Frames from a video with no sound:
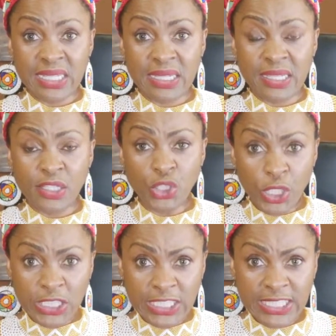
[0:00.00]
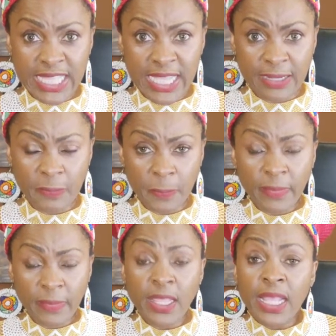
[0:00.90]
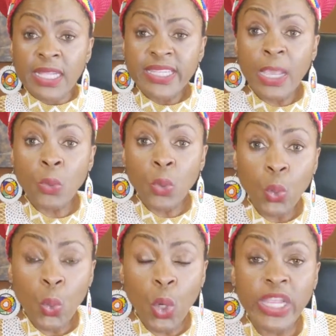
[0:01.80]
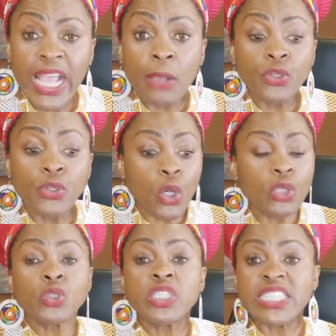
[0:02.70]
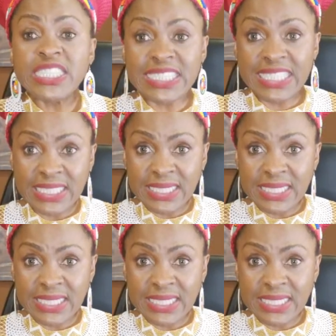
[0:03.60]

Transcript: Do you understand? They will work out your logistics.